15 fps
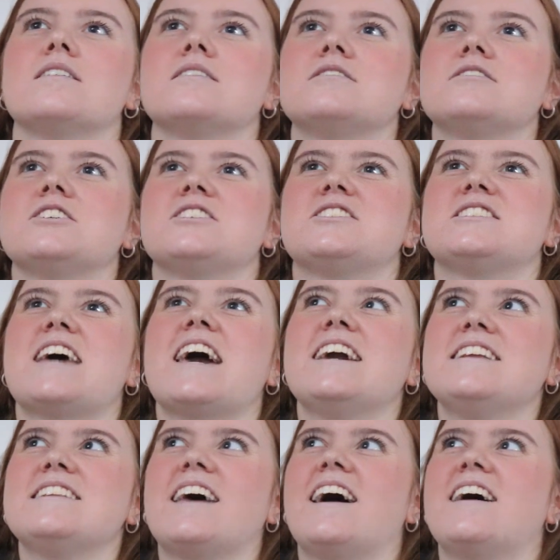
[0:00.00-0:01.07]
just say
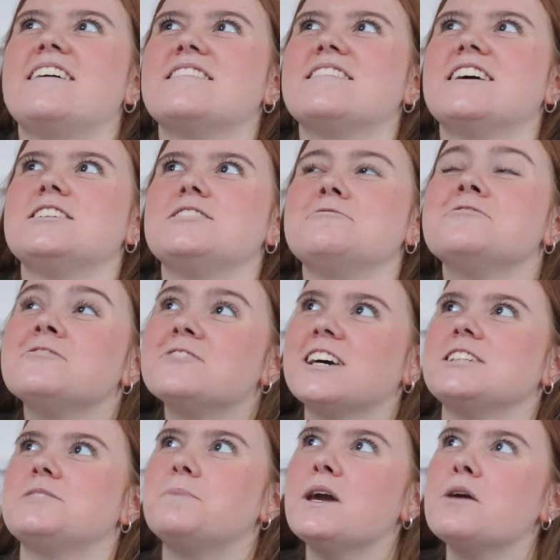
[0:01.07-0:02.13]
that
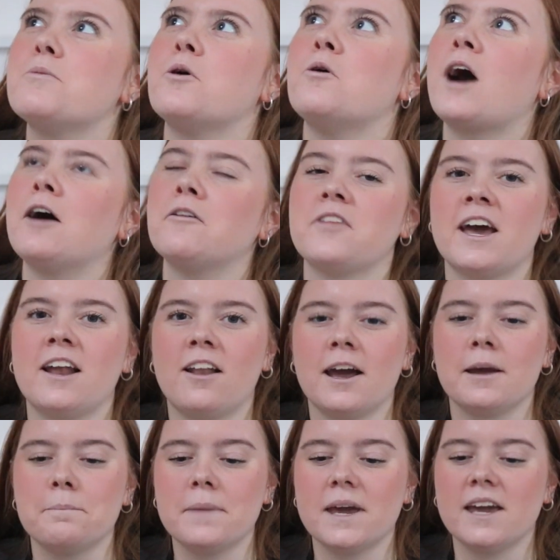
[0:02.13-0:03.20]
there's people out there
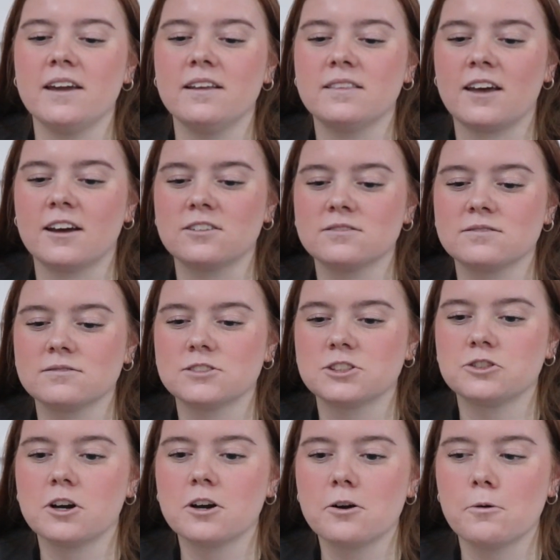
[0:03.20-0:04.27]
like me that
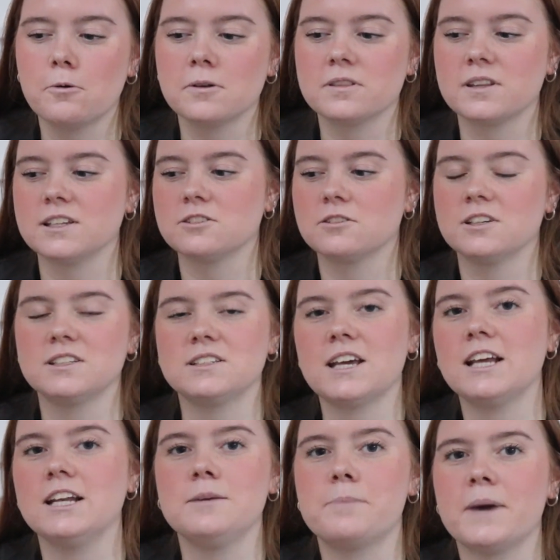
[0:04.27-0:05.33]
struggle with this on a
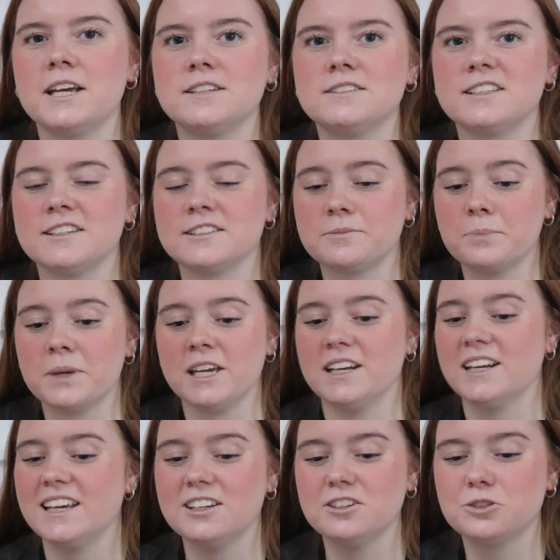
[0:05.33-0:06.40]
daily basis, being
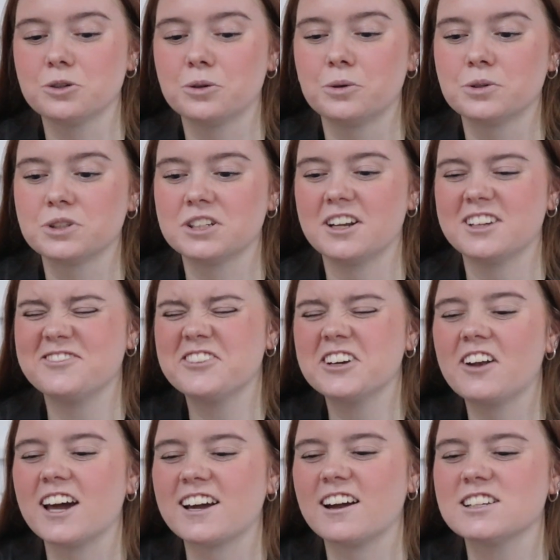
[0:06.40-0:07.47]
indoors, and I feel
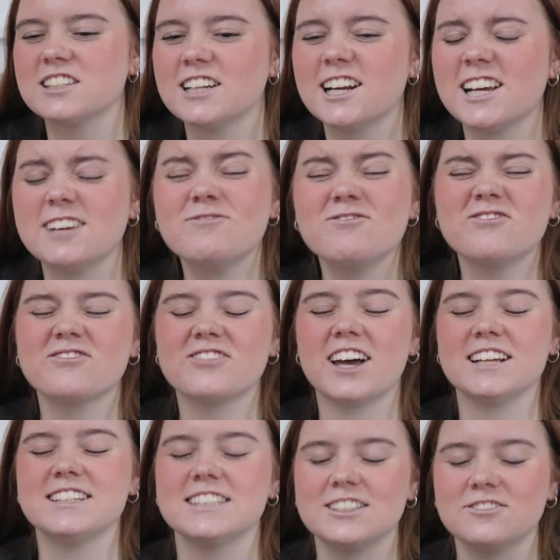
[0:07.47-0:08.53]
like I
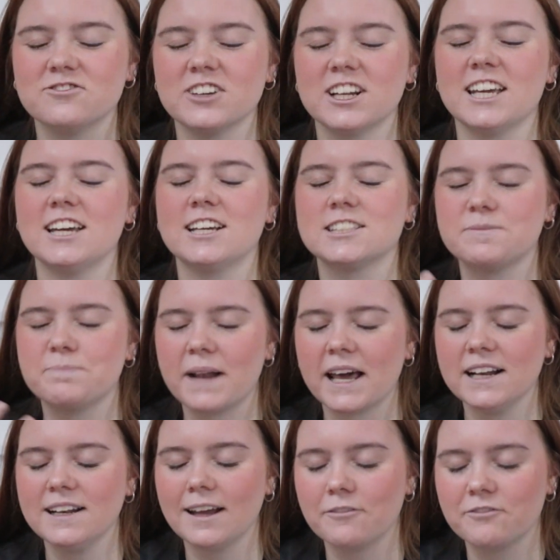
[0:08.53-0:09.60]
didn't really explain
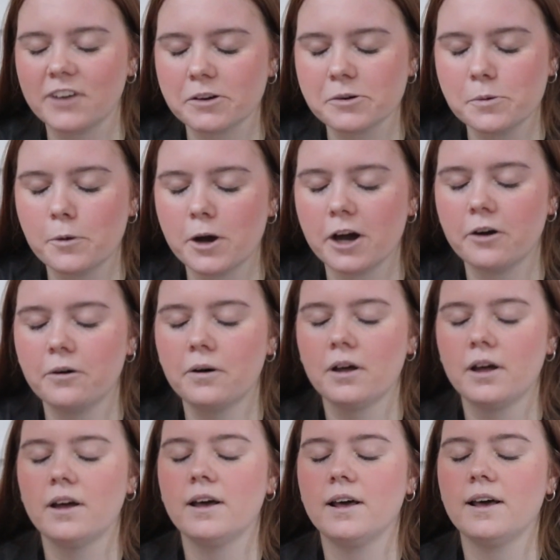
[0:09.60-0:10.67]
that very well
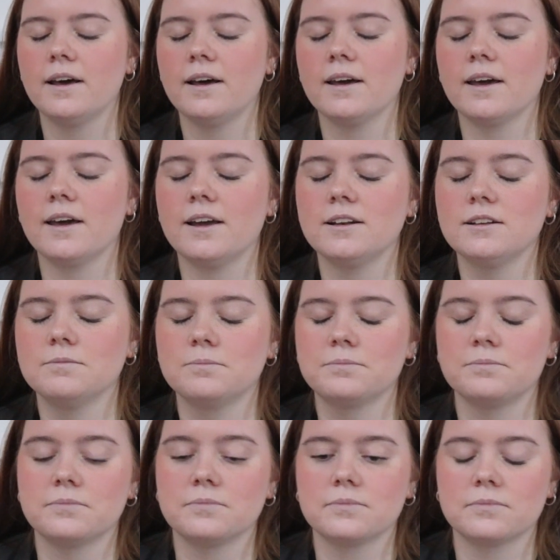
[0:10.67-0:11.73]
in
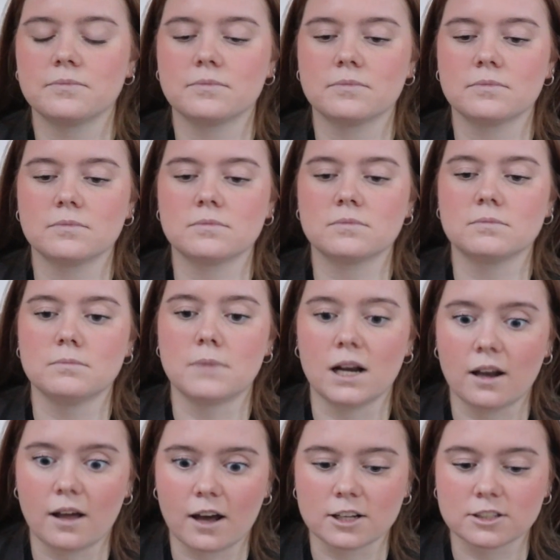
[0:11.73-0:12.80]
my
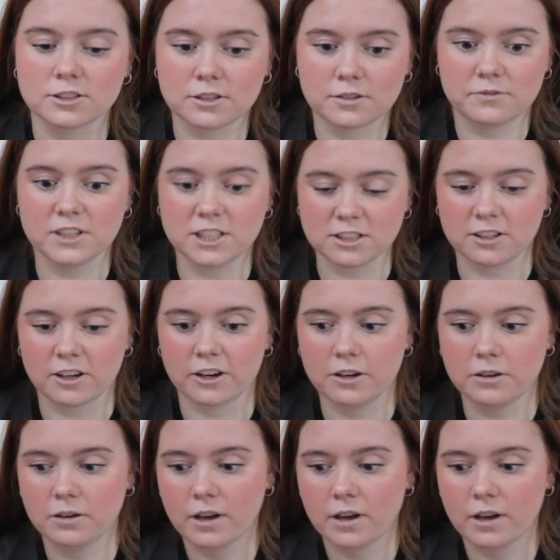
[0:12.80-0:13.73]
last video,